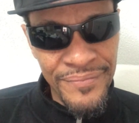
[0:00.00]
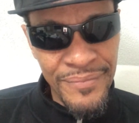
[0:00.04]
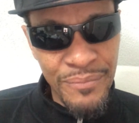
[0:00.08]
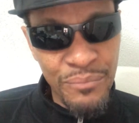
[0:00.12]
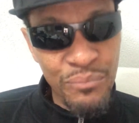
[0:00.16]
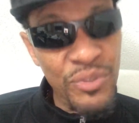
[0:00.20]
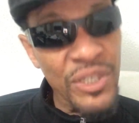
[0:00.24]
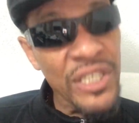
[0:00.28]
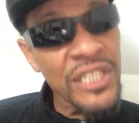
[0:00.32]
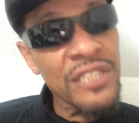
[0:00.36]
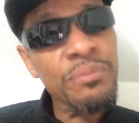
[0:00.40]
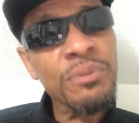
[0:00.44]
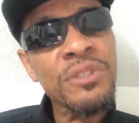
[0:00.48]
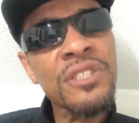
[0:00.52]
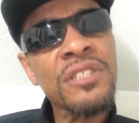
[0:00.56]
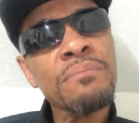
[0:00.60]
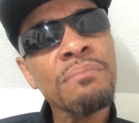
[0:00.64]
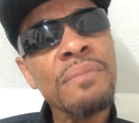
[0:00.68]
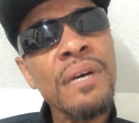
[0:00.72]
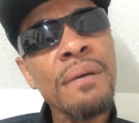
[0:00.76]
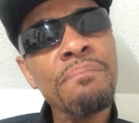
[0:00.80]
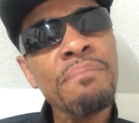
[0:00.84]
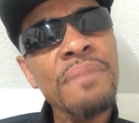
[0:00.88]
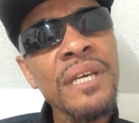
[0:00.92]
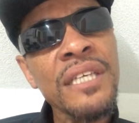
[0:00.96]
Brings me to
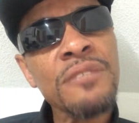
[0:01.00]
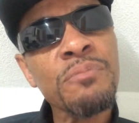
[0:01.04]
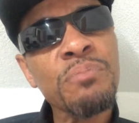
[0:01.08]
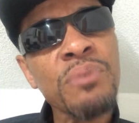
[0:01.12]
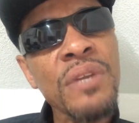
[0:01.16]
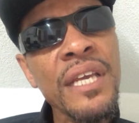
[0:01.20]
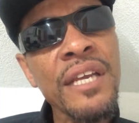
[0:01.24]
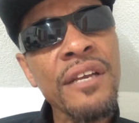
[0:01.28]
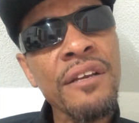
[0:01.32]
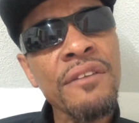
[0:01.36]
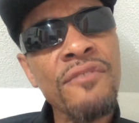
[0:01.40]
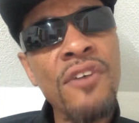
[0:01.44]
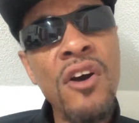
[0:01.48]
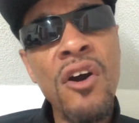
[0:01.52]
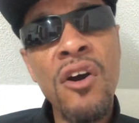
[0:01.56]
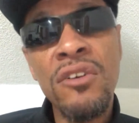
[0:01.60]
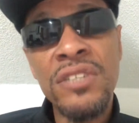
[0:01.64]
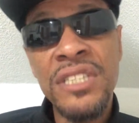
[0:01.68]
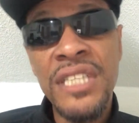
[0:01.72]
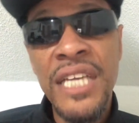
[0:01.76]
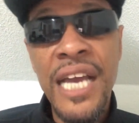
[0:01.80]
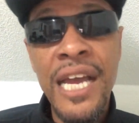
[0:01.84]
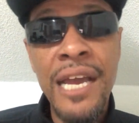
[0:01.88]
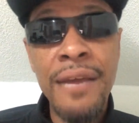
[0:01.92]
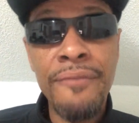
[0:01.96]
my best player of all
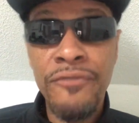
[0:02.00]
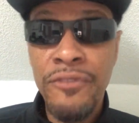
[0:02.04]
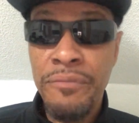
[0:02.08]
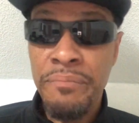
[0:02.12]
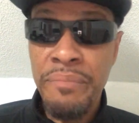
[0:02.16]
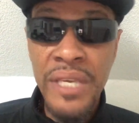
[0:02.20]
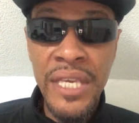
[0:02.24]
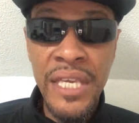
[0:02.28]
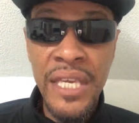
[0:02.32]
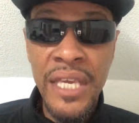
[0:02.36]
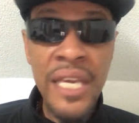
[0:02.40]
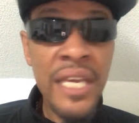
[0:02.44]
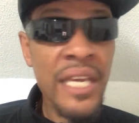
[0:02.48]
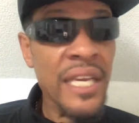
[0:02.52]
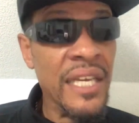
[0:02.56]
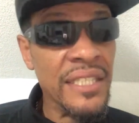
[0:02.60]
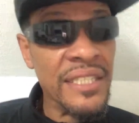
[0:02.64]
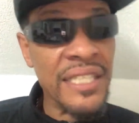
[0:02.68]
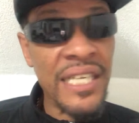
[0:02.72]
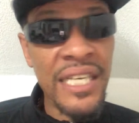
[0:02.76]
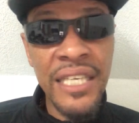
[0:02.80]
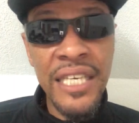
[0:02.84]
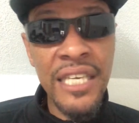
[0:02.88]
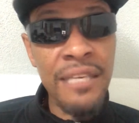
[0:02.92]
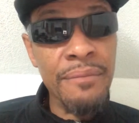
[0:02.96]
time for me is
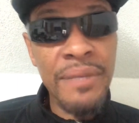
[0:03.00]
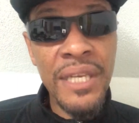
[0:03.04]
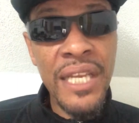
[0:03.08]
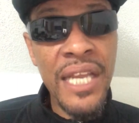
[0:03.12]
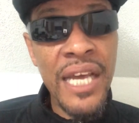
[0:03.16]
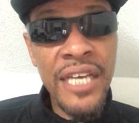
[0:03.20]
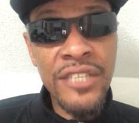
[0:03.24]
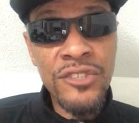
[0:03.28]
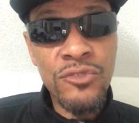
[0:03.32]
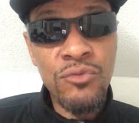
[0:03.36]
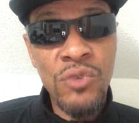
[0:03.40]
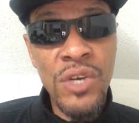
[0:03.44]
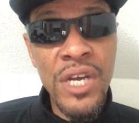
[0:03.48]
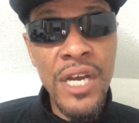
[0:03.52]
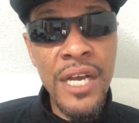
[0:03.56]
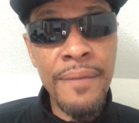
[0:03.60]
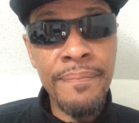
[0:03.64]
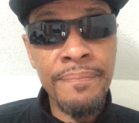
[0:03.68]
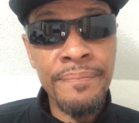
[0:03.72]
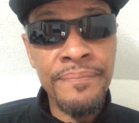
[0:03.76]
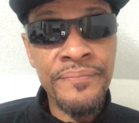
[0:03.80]
Hakeem Olajuwon.